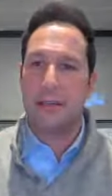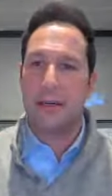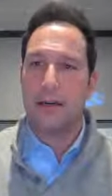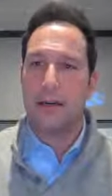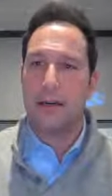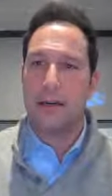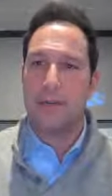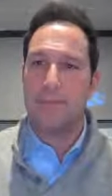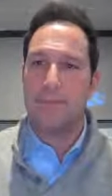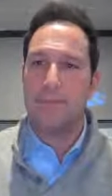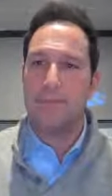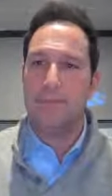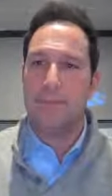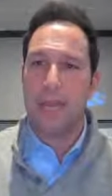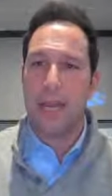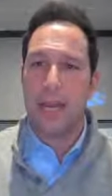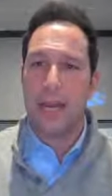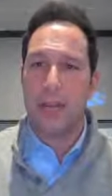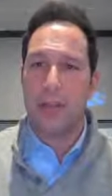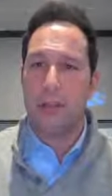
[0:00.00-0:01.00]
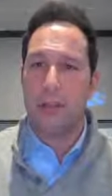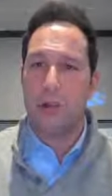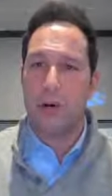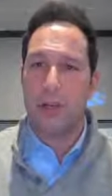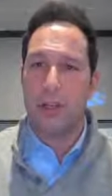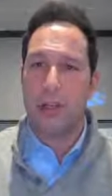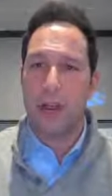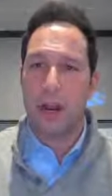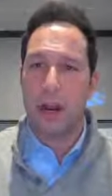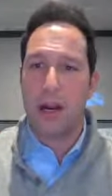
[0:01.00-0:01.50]
Um, they had
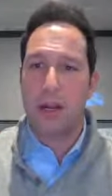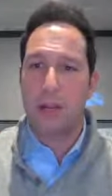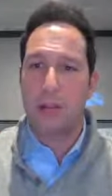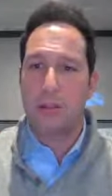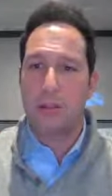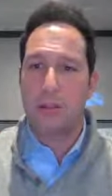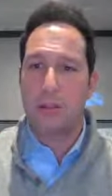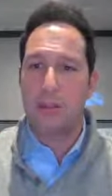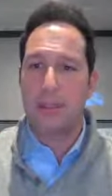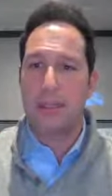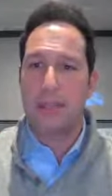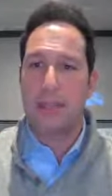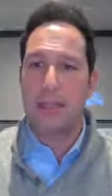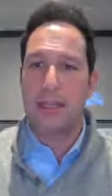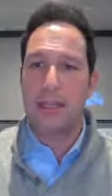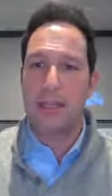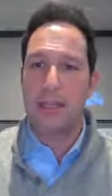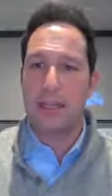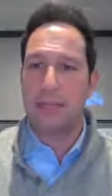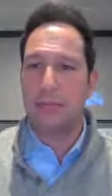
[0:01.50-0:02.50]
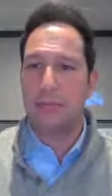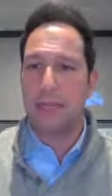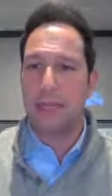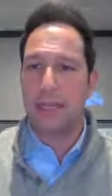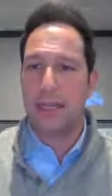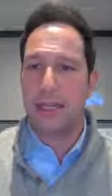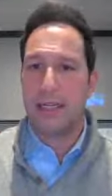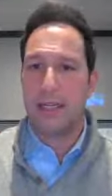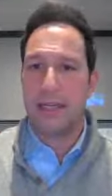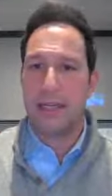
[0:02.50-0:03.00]
more yards, they had less
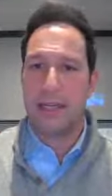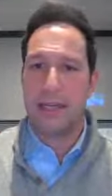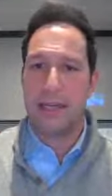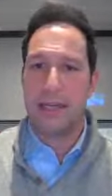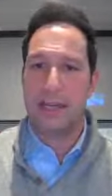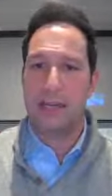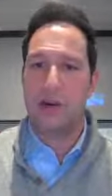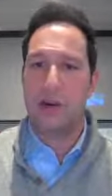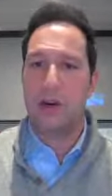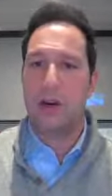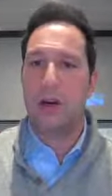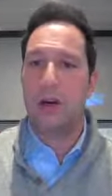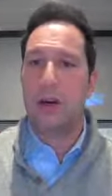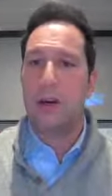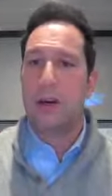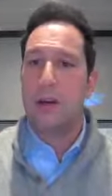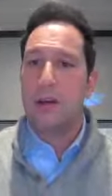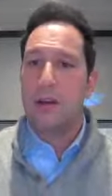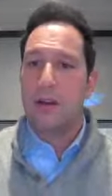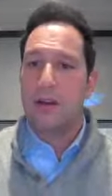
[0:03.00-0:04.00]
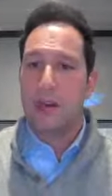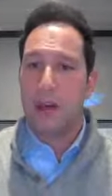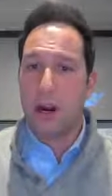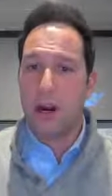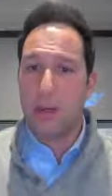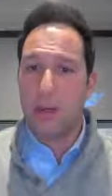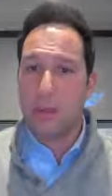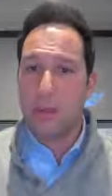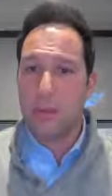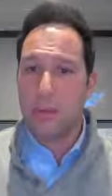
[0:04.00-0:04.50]
plays, they had more
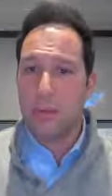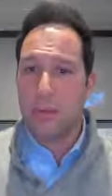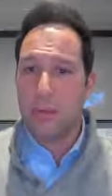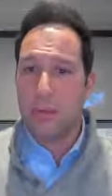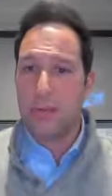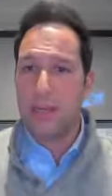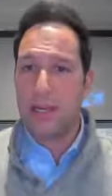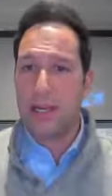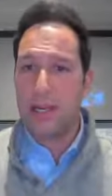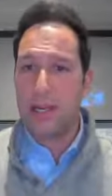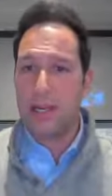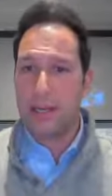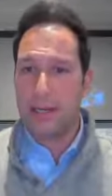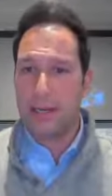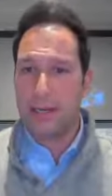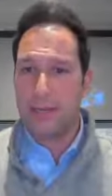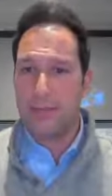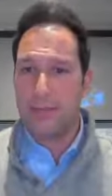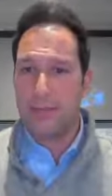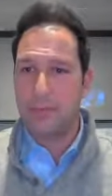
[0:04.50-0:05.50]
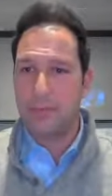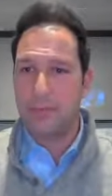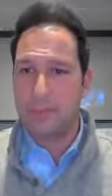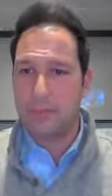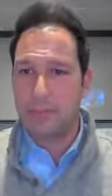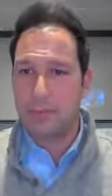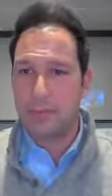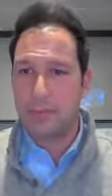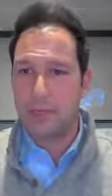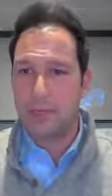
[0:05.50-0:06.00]
yards per play, they had
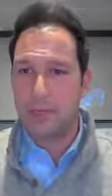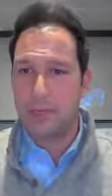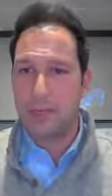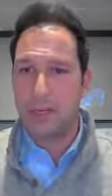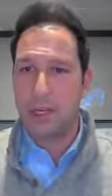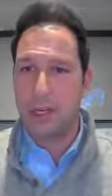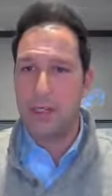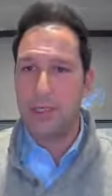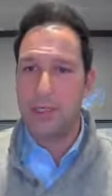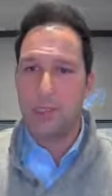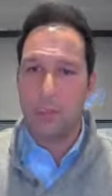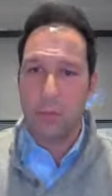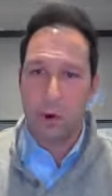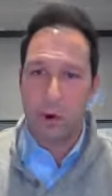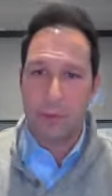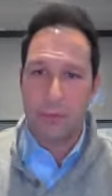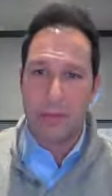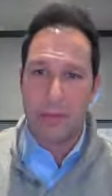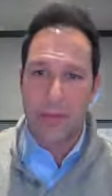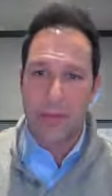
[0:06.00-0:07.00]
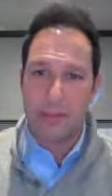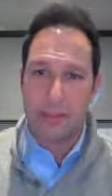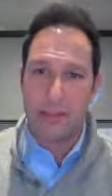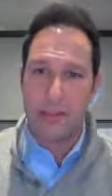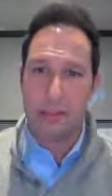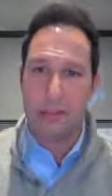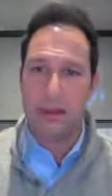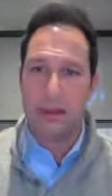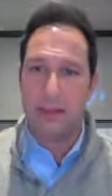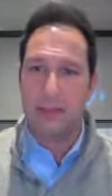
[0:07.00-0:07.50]
less rushing yards, more
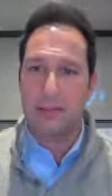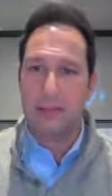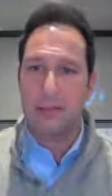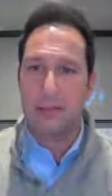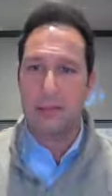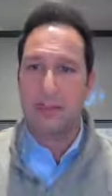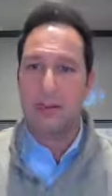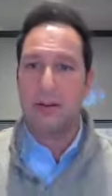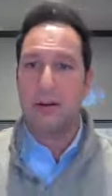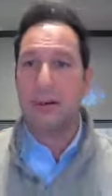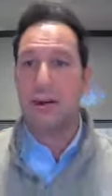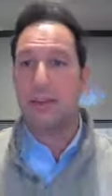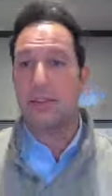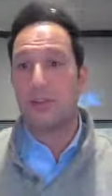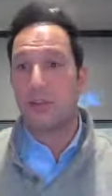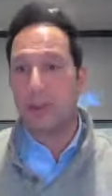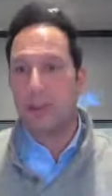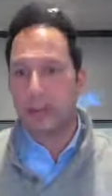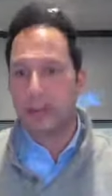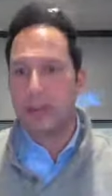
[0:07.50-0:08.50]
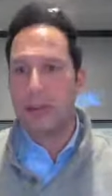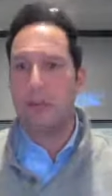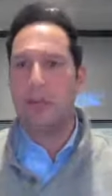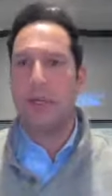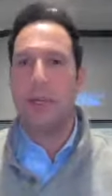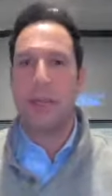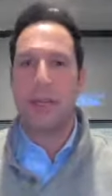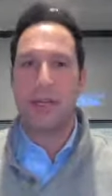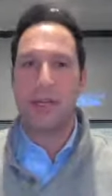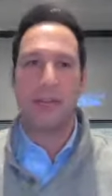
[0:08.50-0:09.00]
passing yards. Also had a lot
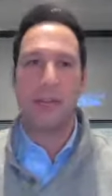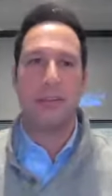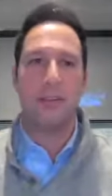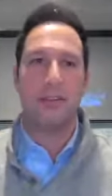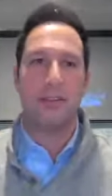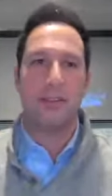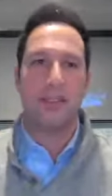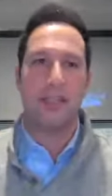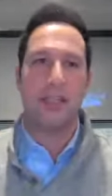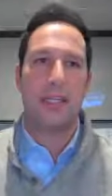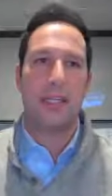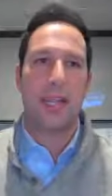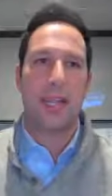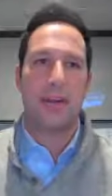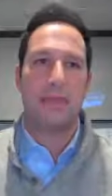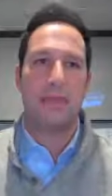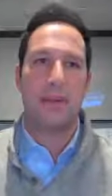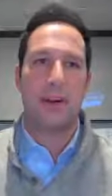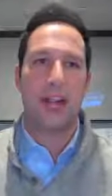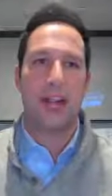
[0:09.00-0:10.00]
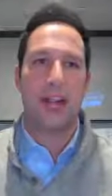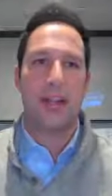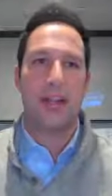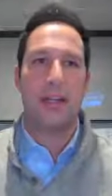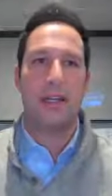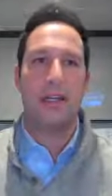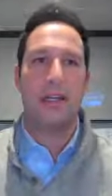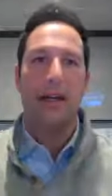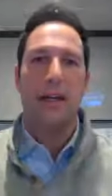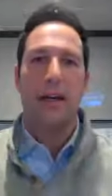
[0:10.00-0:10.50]
more penalties. You said the eight for
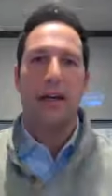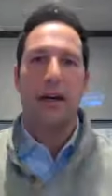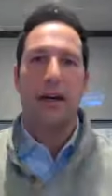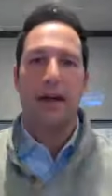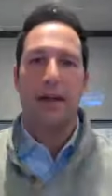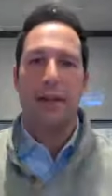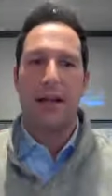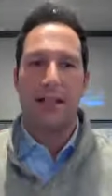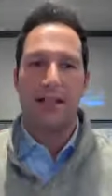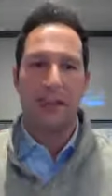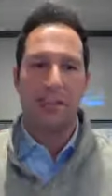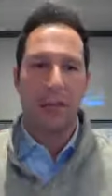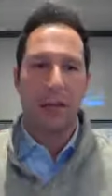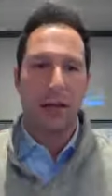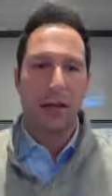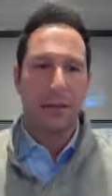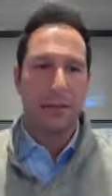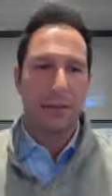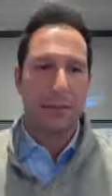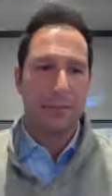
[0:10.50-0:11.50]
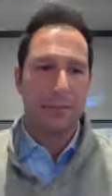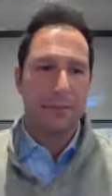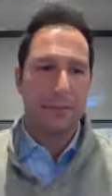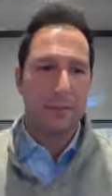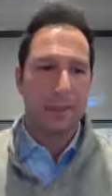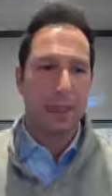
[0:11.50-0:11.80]
eighty. Uh, that's a big one.